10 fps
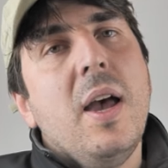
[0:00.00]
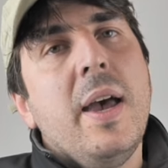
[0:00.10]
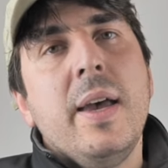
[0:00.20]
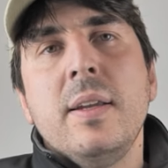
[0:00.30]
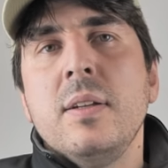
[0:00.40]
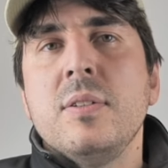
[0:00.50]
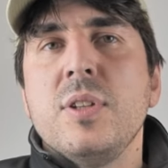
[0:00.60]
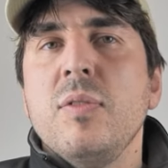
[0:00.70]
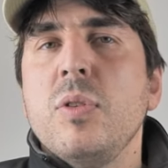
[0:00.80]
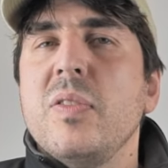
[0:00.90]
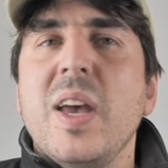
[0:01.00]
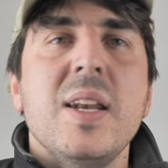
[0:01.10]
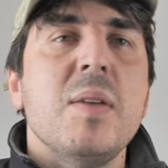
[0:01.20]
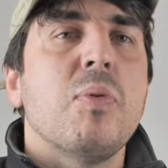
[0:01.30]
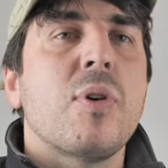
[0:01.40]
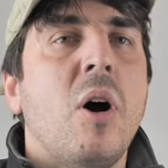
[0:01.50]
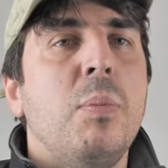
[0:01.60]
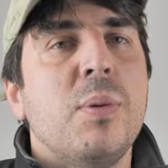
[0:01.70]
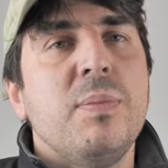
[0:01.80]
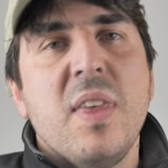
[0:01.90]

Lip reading: and if you have any problem,